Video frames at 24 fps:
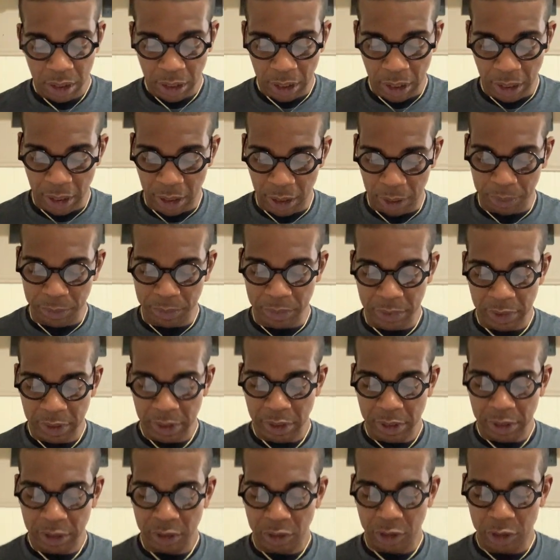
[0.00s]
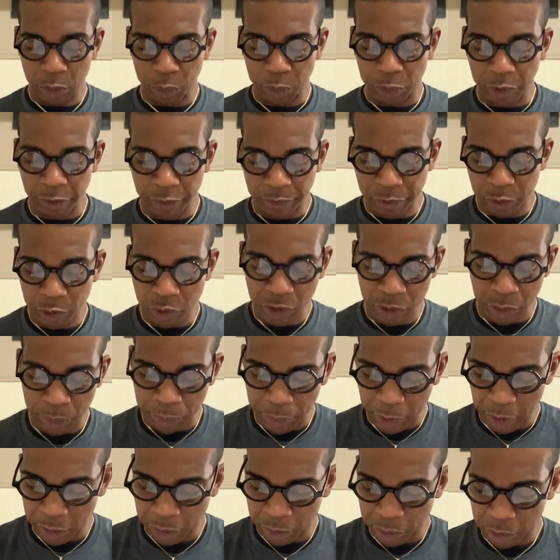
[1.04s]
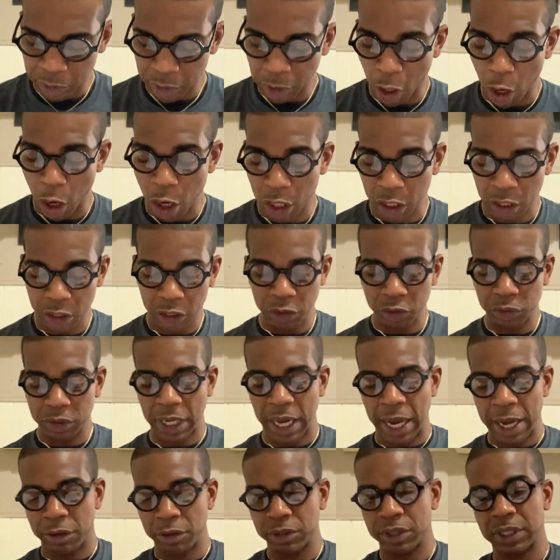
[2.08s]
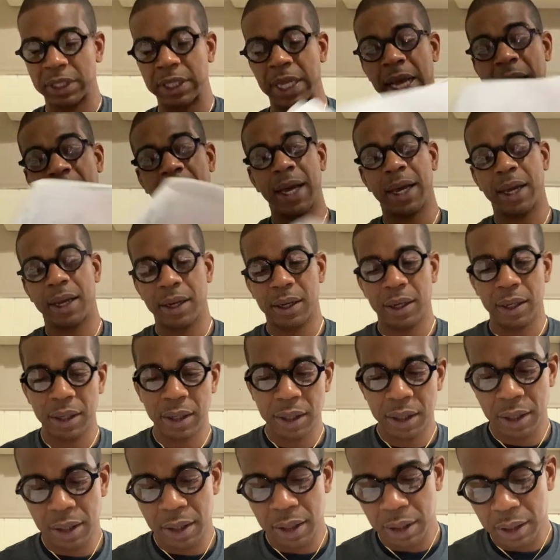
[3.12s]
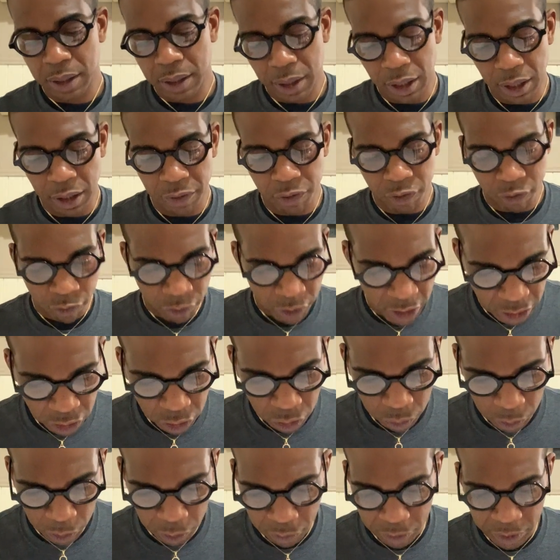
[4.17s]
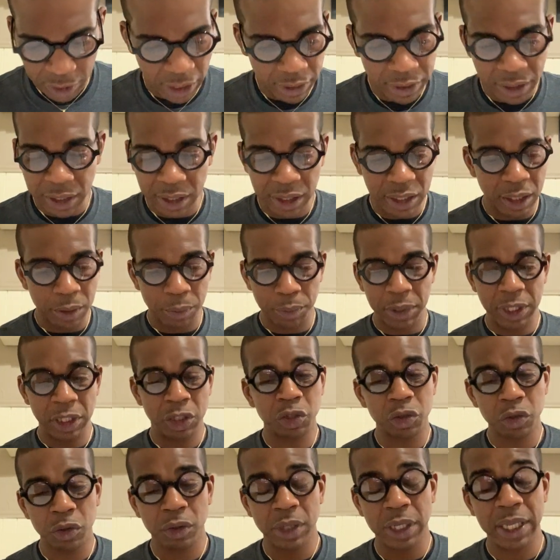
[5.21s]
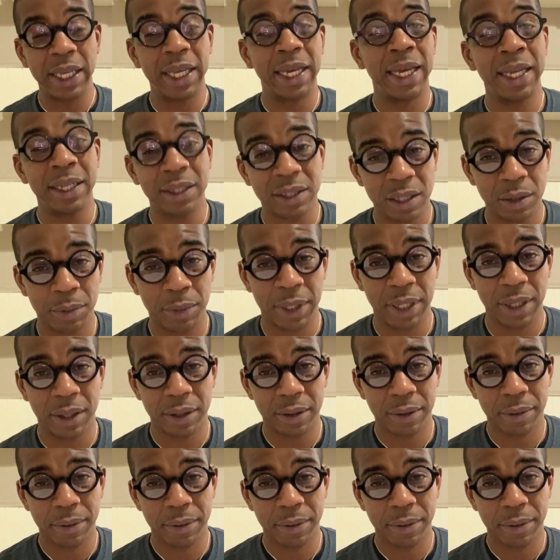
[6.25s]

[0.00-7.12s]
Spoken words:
Sabufu Simone argues outside of ritual, nothing can be truly intimate.